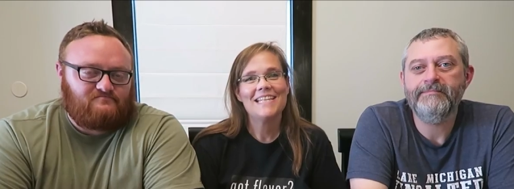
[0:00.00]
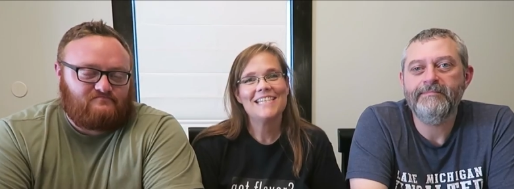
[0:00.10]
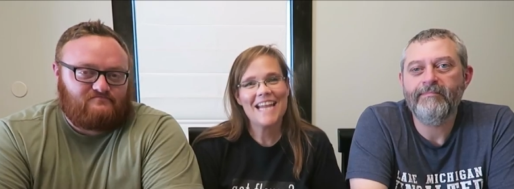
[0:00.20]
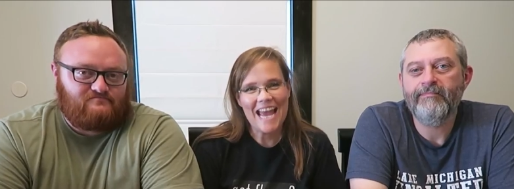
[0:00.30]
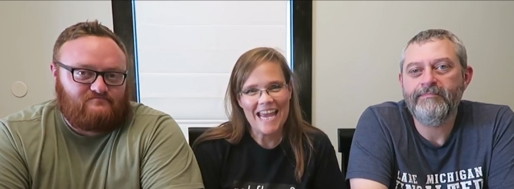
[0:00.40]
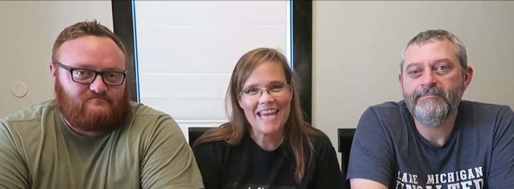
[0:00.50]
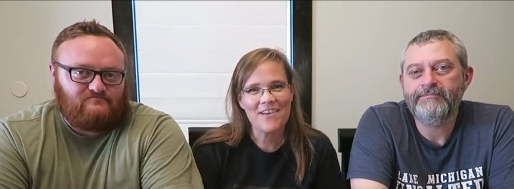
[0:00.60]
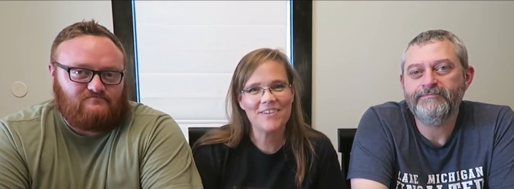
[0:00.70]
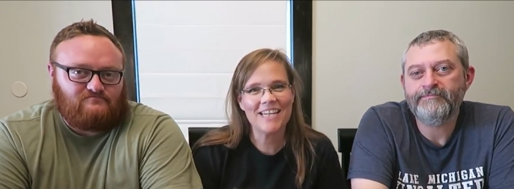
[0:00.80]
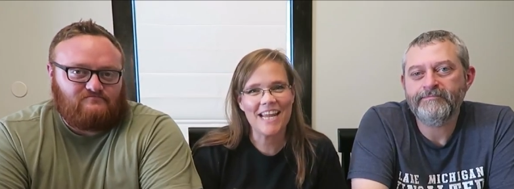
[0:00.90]
Speaker 1: Today,
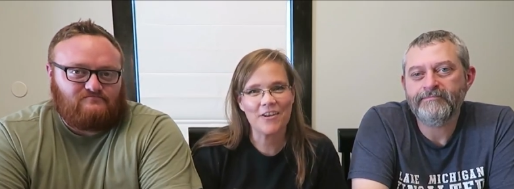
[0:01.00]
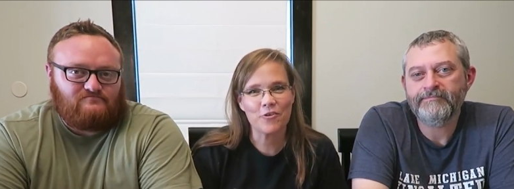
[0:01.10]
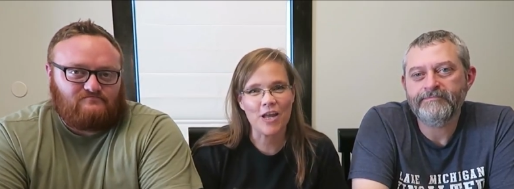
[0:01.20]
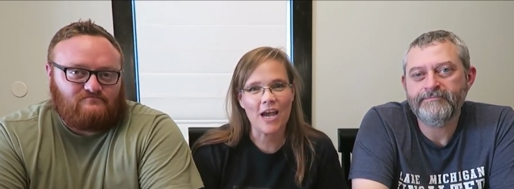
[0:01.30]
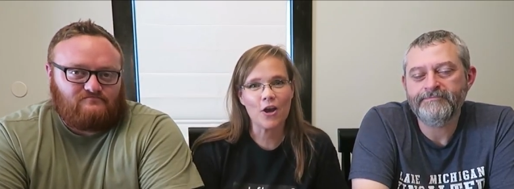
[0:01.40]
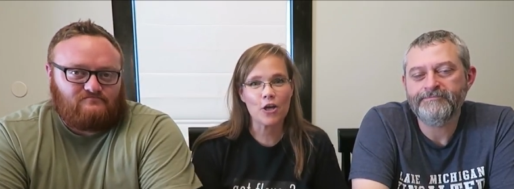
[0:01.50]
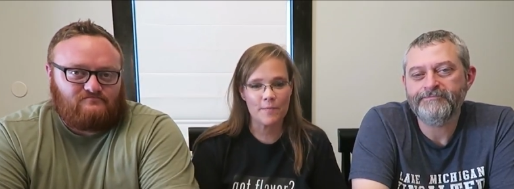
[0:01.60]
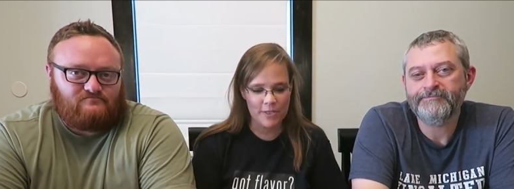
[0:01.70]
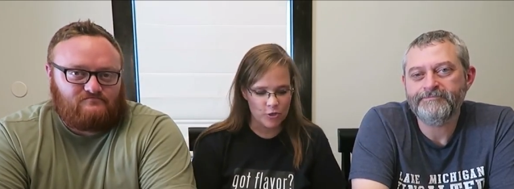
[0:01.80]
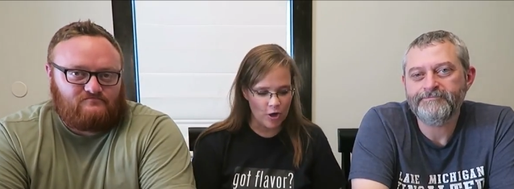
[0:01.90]
Kevin and Andrew and I are
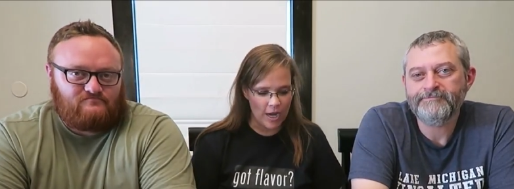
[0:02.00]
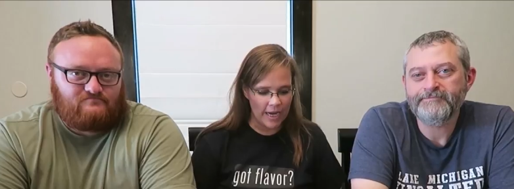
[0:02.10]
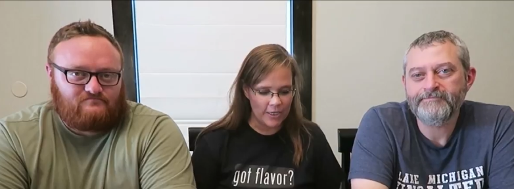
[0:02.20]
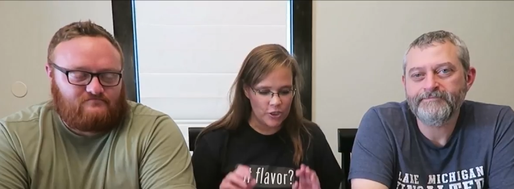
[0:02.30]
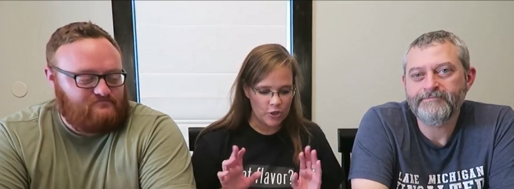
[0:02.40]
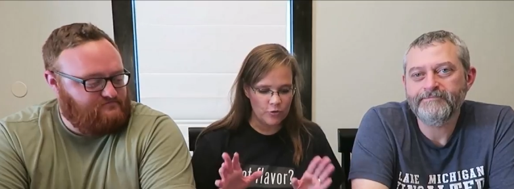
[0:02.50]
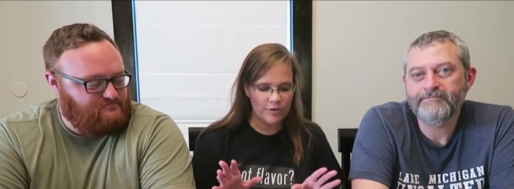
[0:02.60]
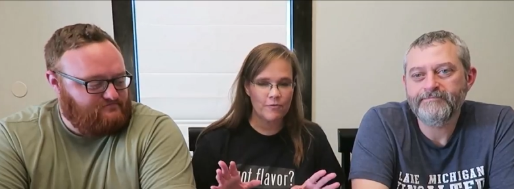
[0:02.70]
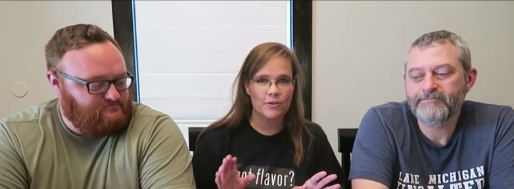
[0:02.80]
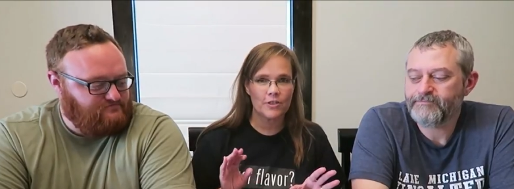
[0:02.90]
going to be trying two
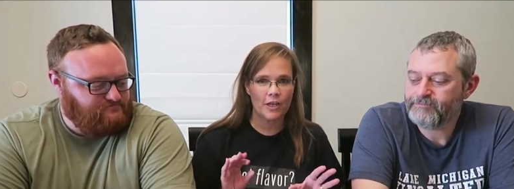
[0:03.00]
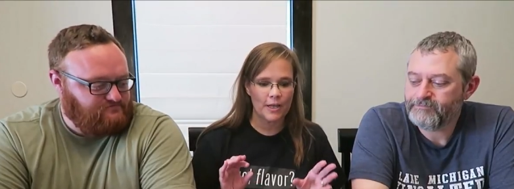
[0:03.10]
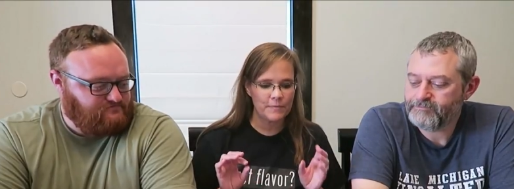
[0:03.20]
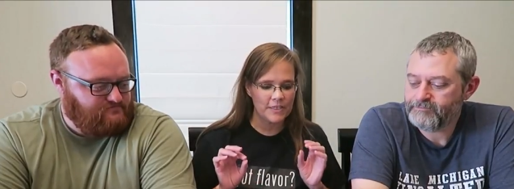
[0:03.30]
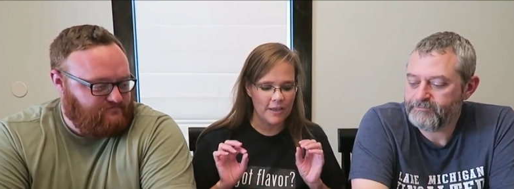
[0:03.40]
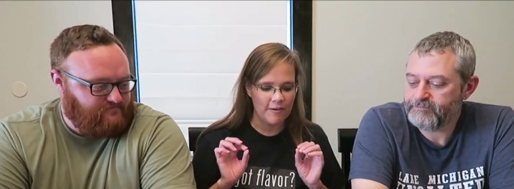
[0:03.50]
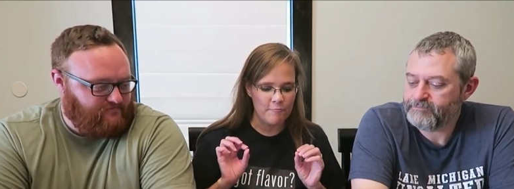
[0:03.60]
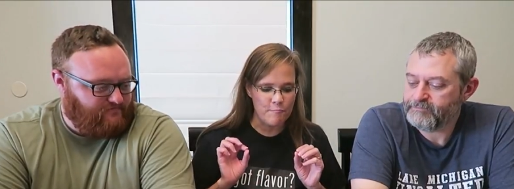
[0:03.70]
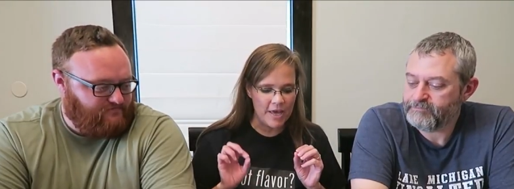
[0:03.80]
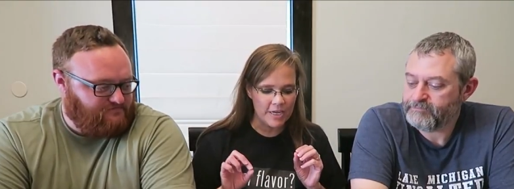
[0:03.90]
different types
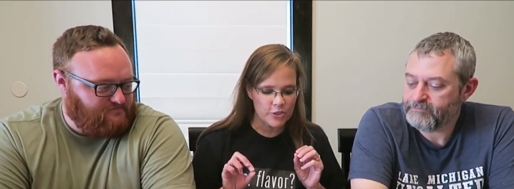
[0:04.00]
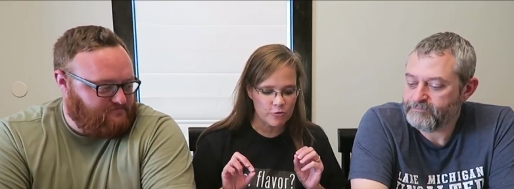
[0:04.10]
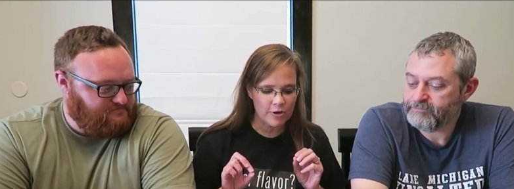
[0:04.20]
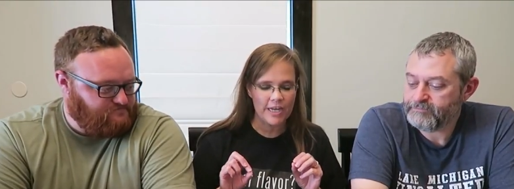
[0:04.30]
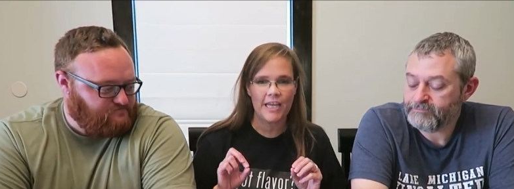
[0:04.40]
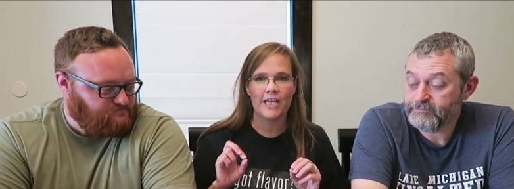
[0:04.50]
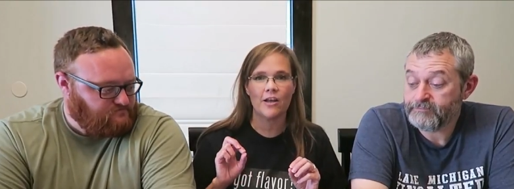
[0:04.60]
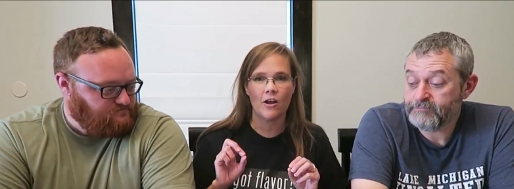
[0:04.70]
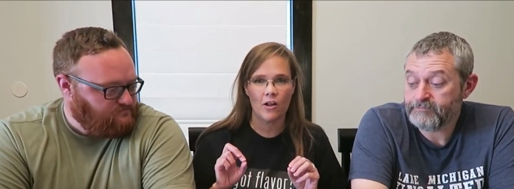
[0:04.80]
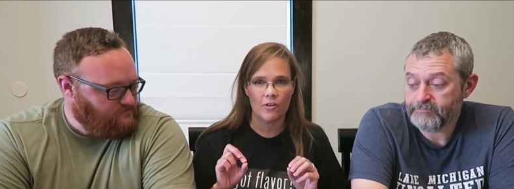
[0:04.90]
of Mediterranean
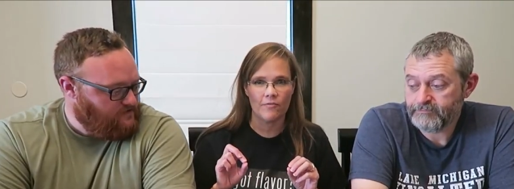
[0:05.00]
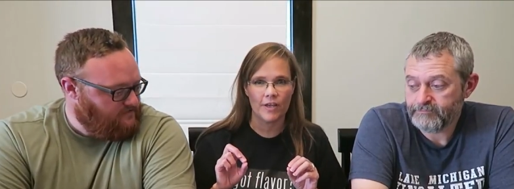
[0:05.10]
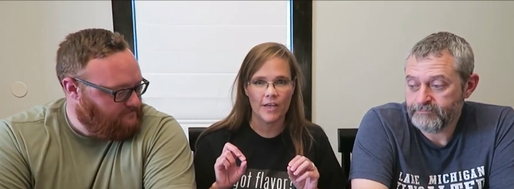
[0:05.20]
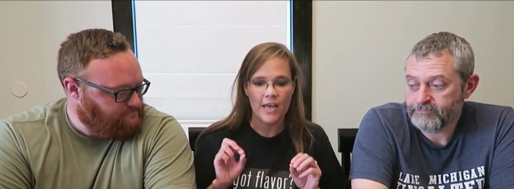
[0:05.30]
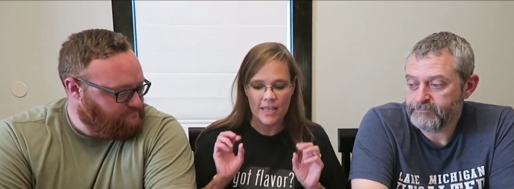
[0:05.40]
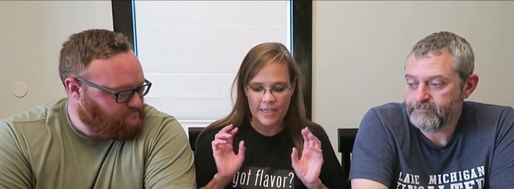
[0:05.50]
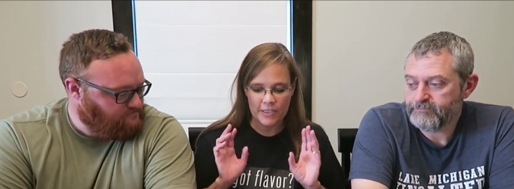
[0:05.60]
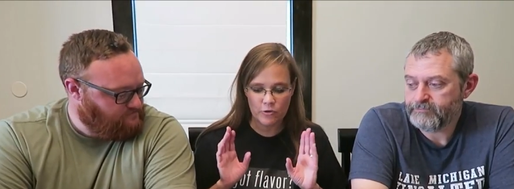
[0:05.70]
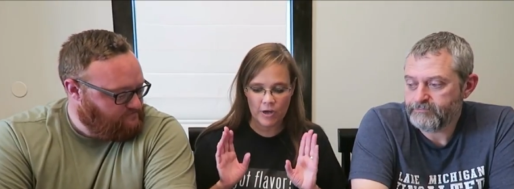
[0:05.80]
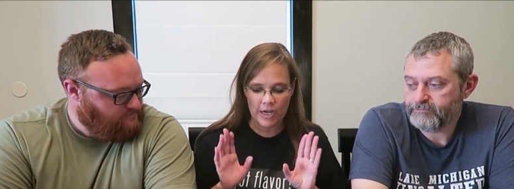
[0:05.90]
halva.
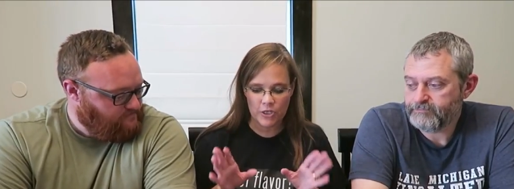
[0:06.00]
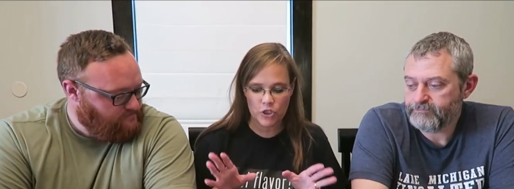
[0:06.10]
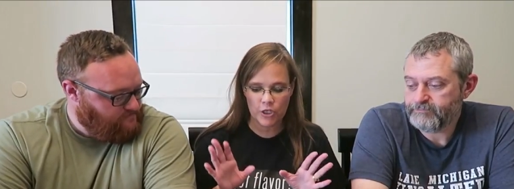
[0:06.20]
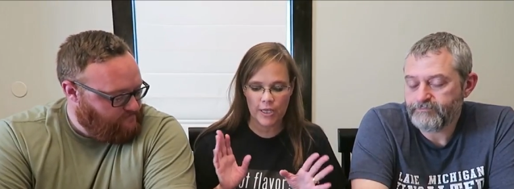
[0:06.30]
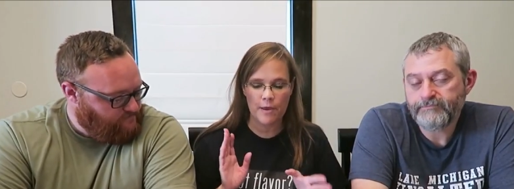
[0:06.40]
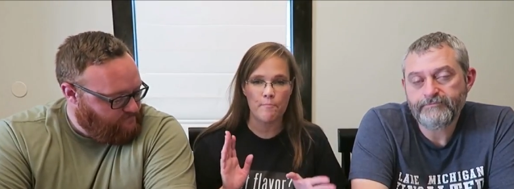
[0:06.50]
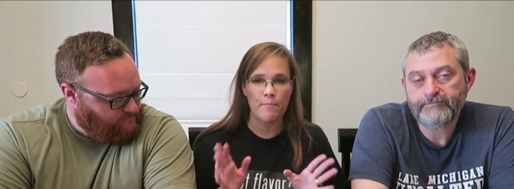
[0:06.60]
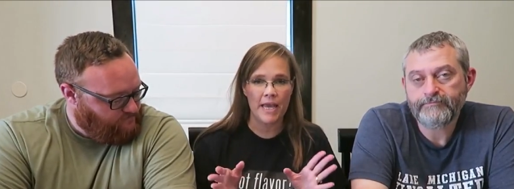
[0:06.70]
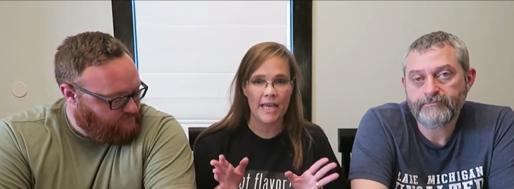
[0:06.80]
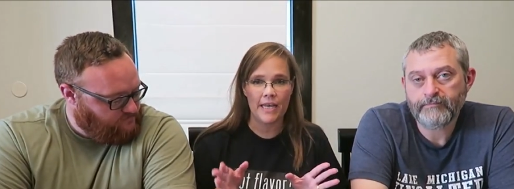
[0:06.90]
These are actually
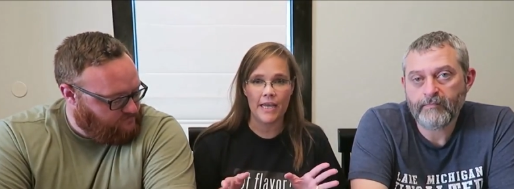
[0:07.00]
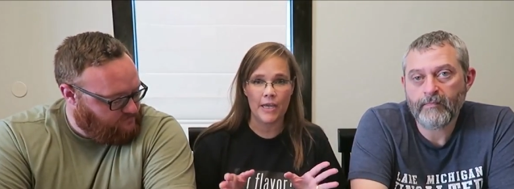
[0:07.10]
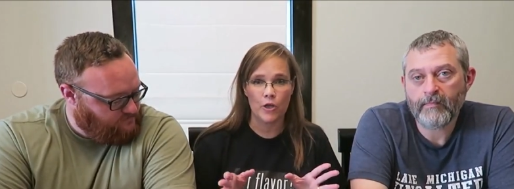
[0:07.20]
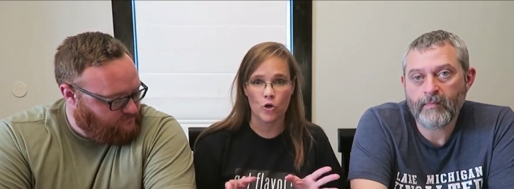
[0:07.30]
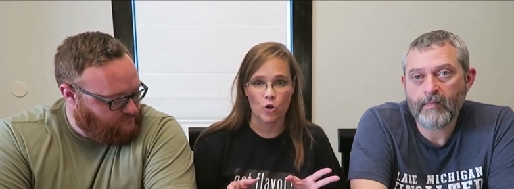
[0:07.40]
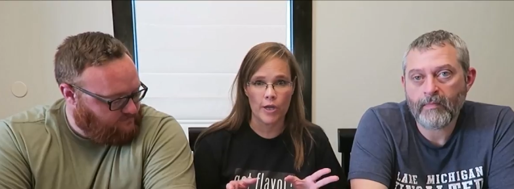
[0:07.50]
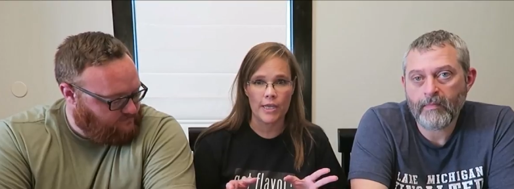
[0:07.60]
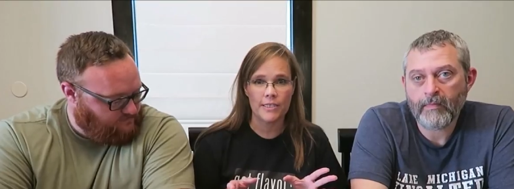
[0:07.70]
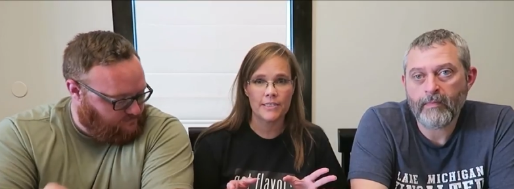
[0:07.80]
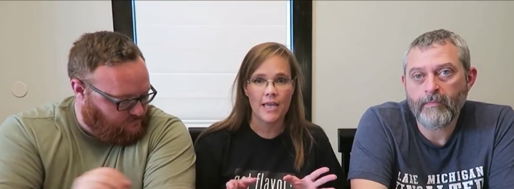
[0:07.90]
made in
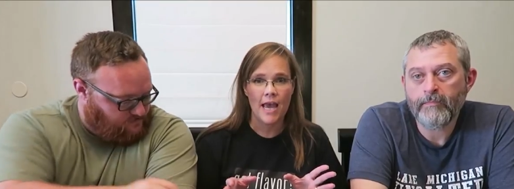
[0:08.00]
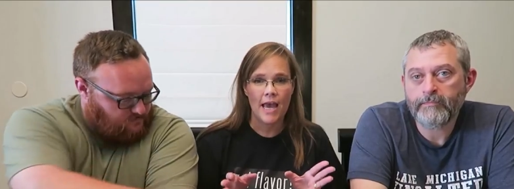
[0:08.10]
Greece.